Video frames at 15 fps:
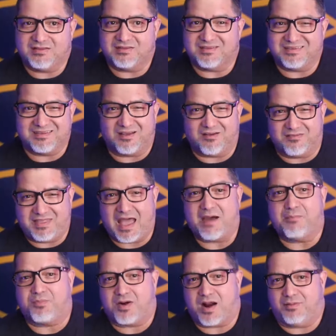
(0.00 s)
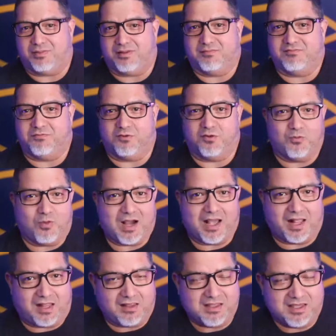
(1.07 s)
to solve that problem for a
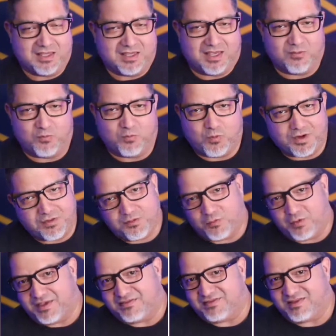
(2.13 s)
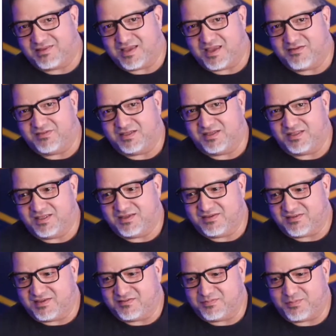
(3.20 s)
while. And one of the ways that they have done this
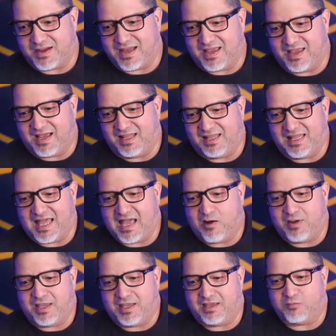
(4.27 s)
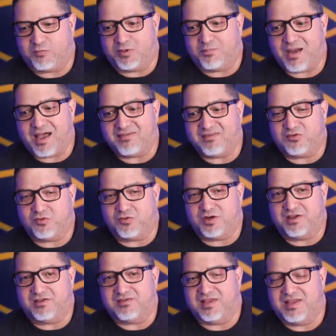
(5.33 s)
is by allowing
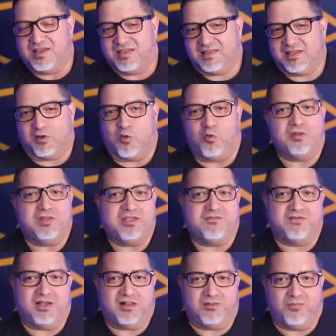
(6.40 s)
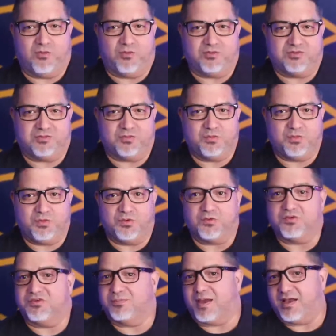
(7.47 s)
repositories that are only available to your
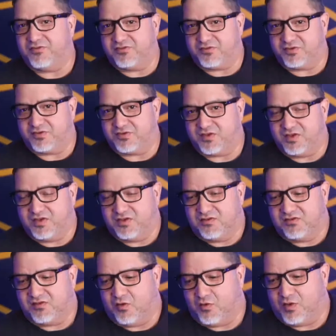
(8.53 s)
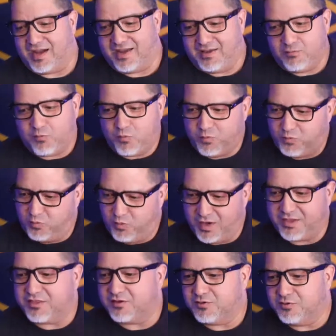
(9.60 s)
sponsors. So I
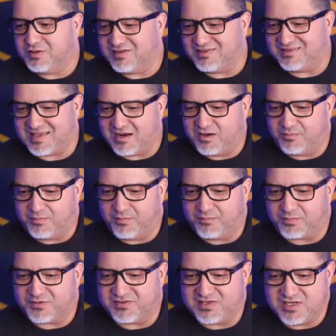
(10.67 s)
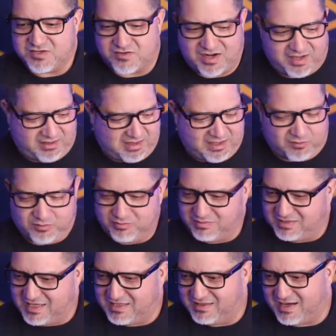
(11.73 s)
went through the setup procedure. I don't
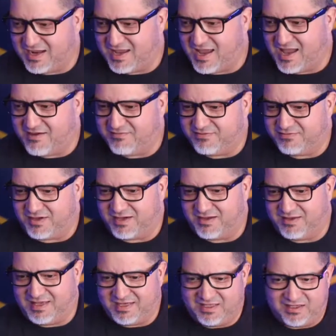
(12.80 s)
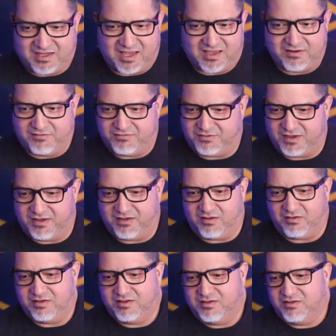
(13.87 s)
think that I have any kind
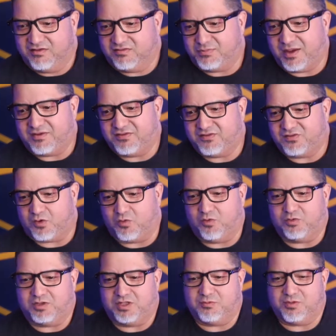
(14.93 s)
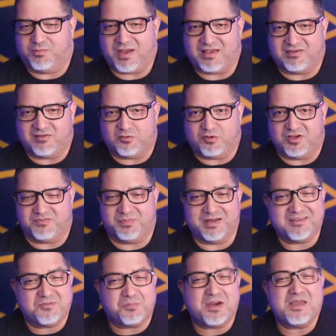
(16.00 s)
of sponsors only repositories, but
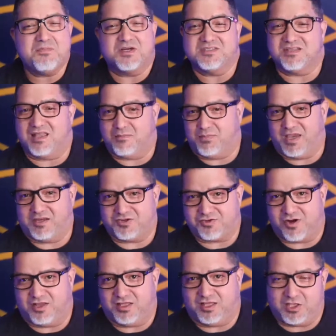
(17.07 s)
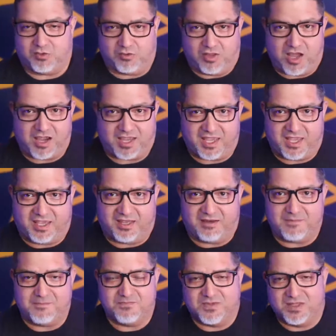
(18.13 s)
it's pretty much like Patreon. Like you log
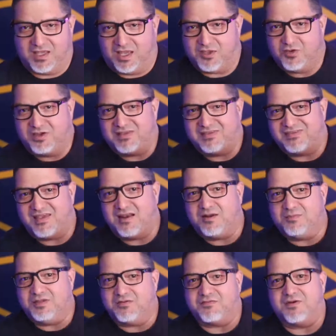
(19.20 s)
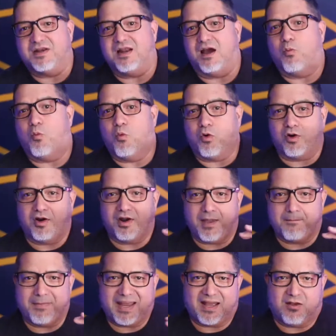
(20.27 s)
in and you can set up different award
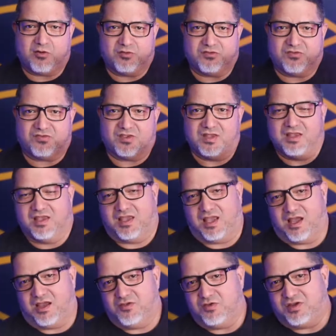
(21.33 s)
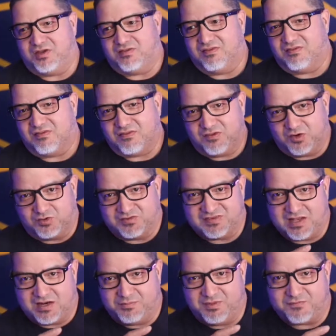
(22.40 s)
amounts. You can,
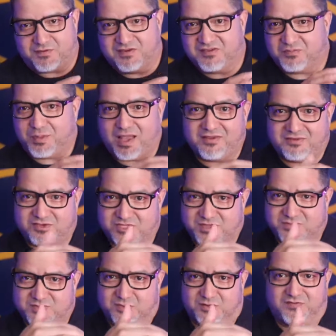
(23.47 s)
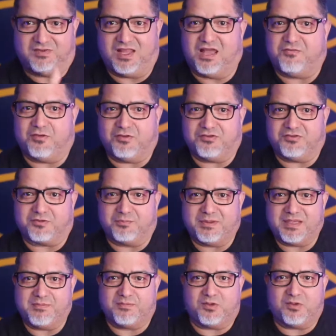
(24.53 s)
set up different sponsorship sort of levels for
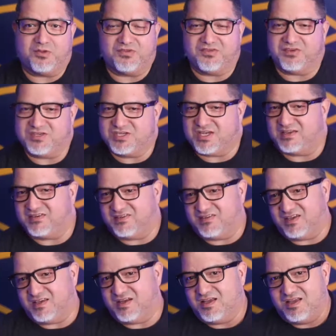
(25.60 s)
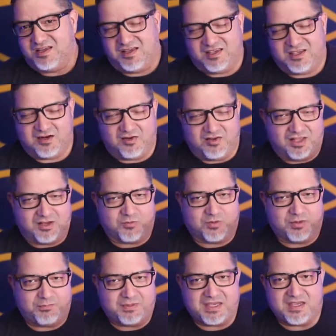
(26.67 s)
people, suggested, like
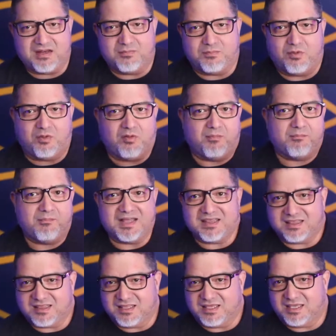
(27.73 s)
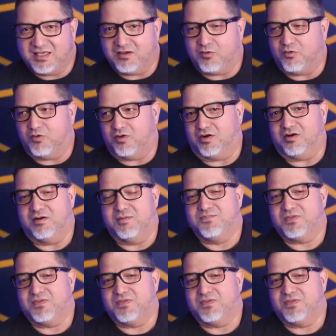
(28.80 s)
repeatable monthly or,